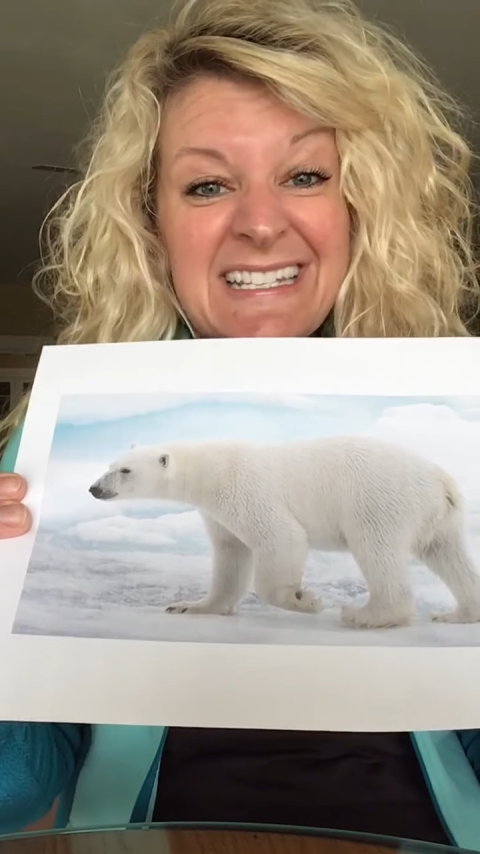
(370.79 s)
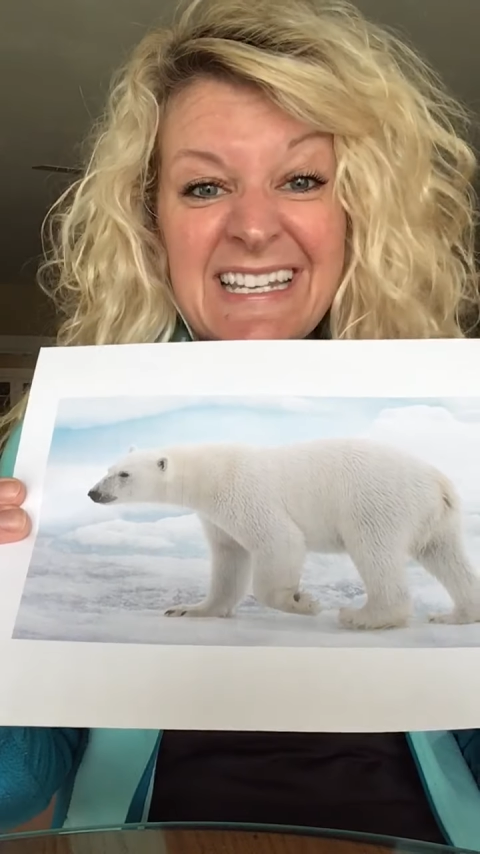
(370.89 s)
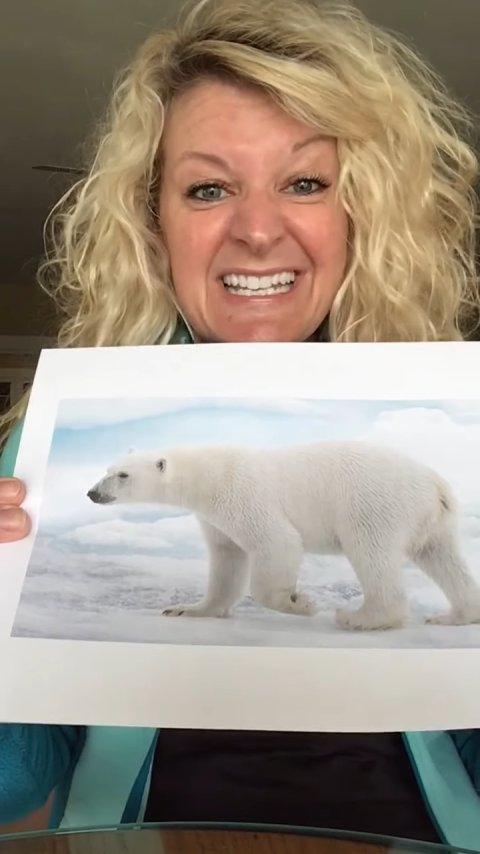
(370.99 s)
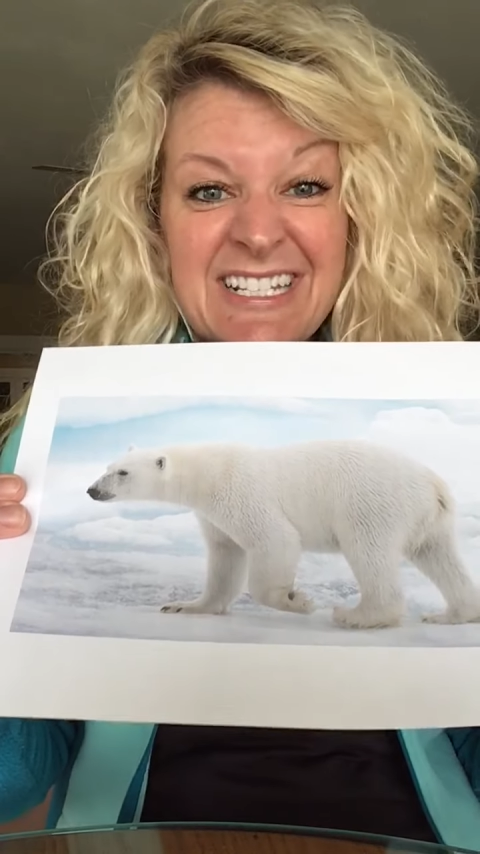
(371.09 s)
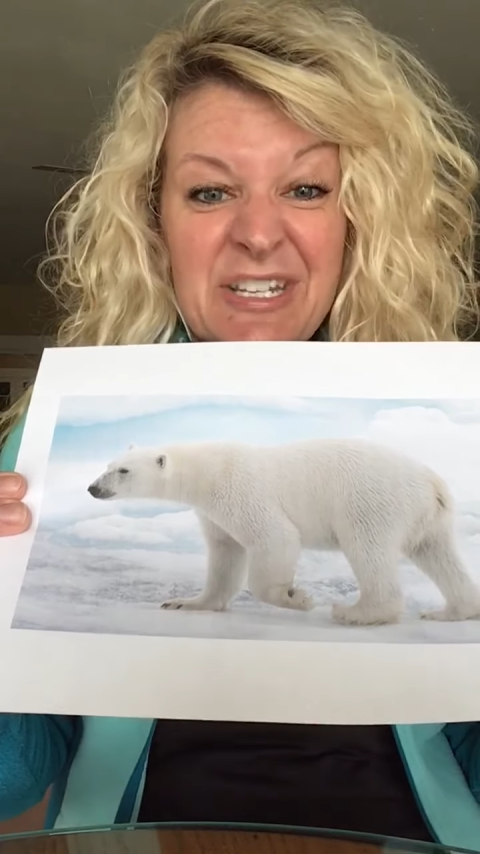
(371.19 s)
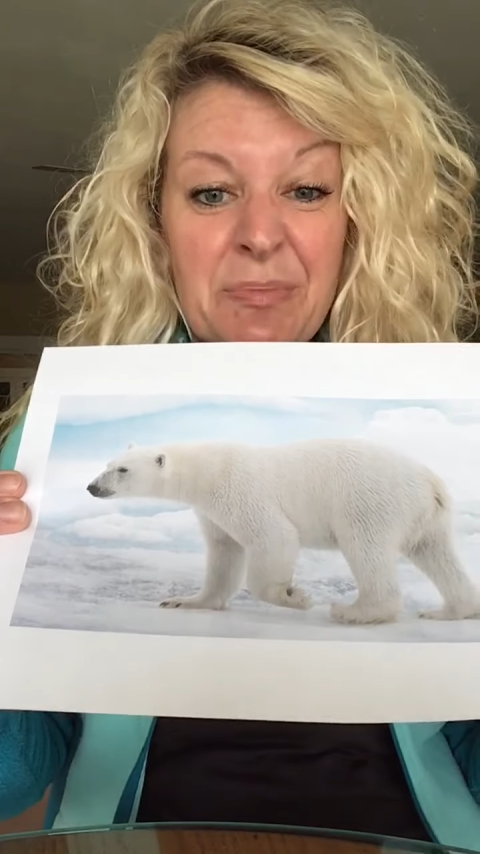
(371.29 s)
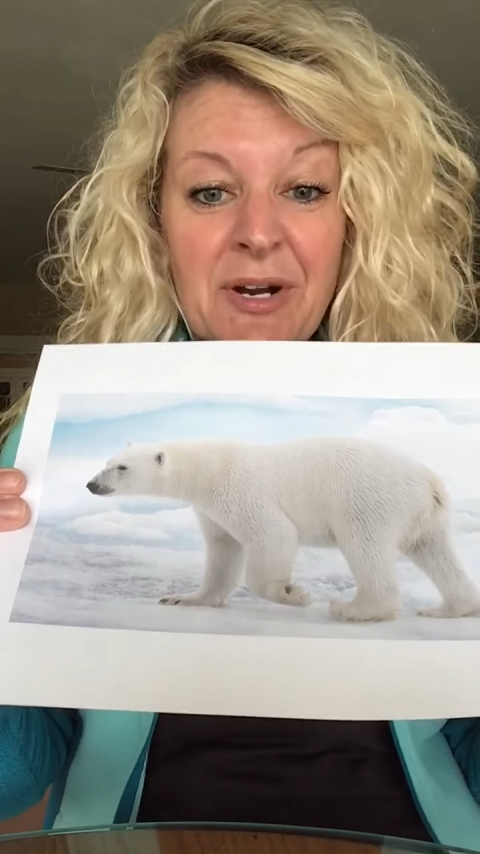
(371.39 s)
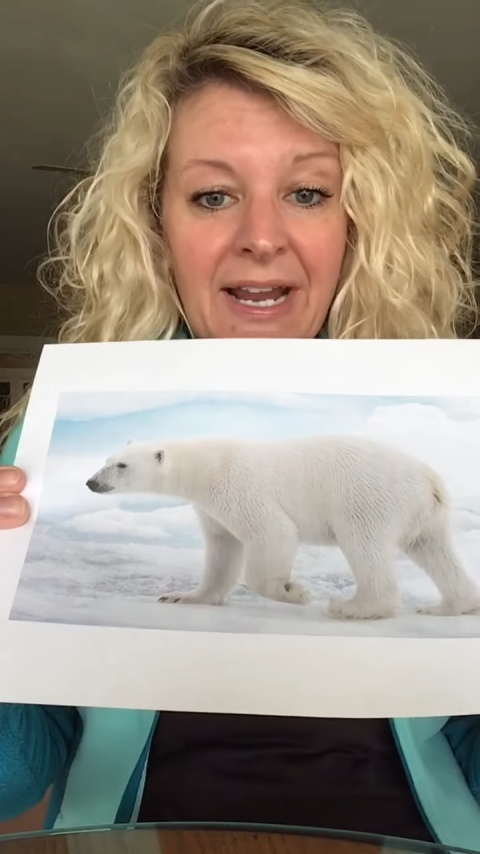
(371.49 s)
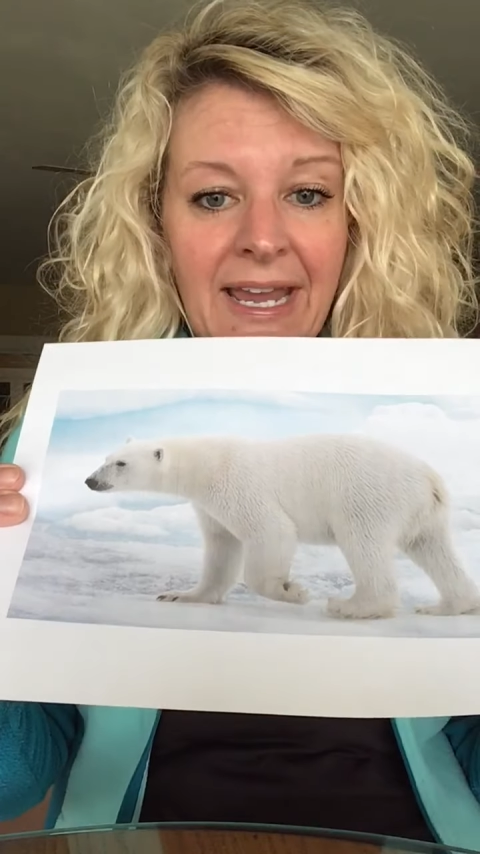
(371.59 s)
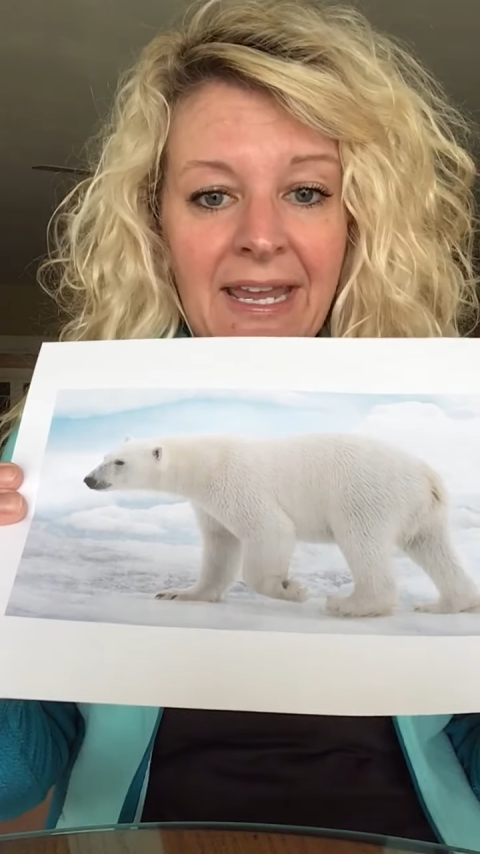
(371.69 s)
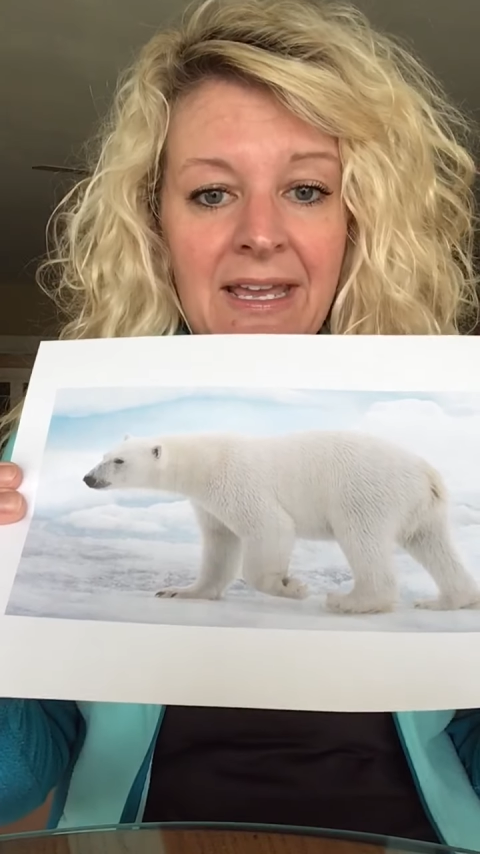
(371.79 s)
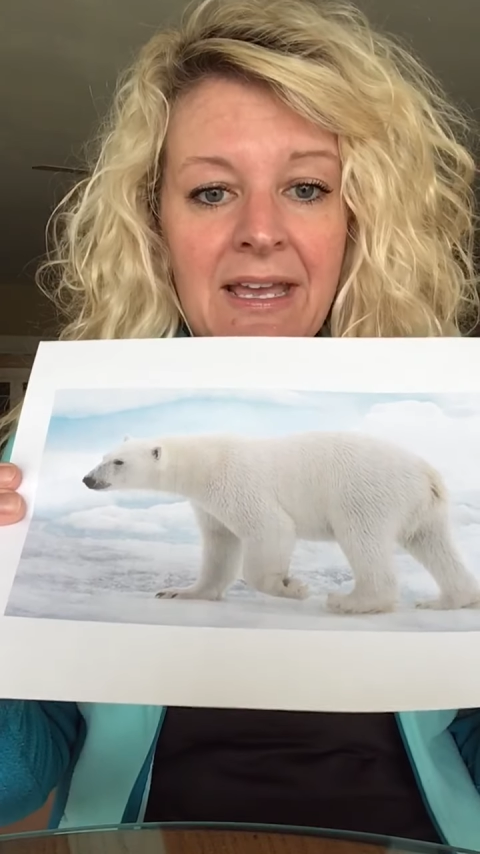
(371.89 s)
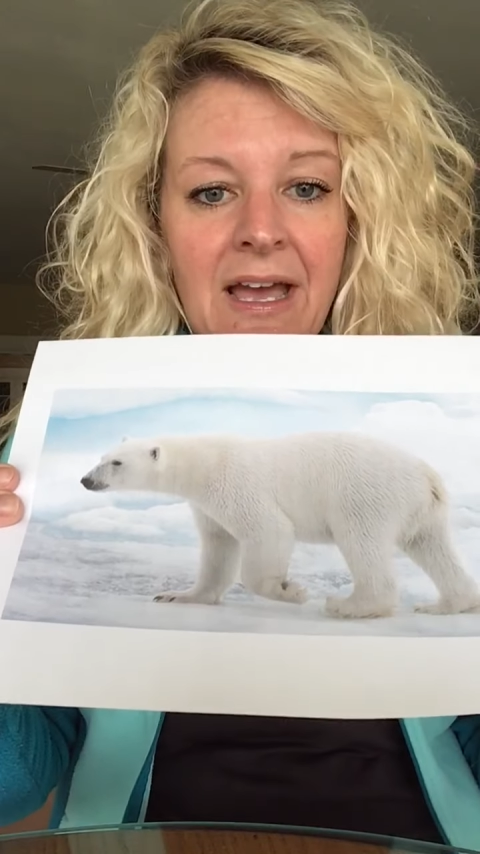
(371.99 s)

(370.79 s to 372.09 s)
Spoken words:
dig into prey.